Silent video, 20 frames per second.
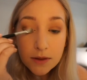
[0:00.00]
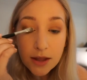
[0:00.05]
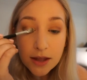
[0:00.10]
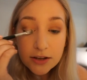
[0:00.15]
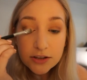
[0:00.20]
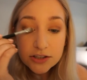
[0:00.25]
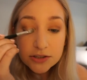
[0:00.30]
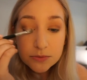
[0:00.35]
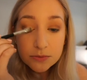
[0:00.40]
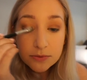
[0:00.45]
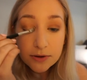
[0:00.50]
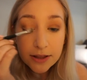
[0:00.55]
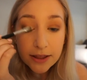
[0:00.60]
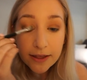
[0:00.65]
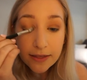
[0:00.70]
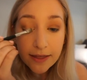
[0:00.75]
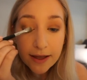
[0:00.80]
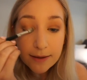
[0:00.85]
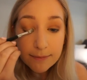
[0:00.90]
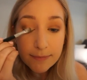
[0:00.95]
and to
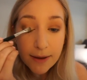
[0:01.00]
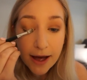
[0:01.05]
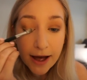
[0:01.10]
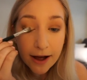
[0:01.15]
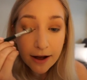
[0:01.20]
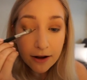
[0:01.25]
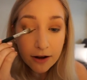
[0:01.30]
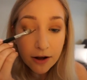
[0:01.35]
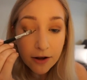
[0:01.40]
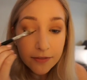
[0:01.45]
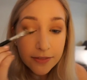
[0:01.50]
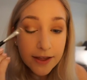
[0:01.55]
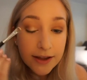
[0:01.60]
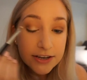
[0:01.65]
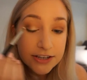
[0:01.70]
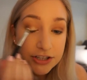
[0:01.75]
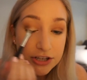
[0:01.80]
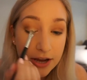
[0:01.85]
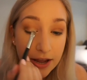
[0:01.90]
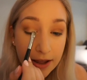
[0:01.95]
really like pack on
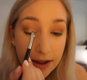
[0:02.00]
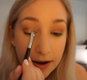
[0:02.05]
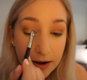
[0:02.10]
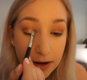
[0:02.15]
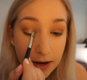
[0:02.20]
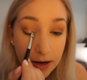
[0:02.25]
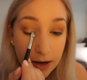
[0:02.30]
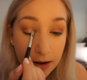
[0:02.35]
that shade.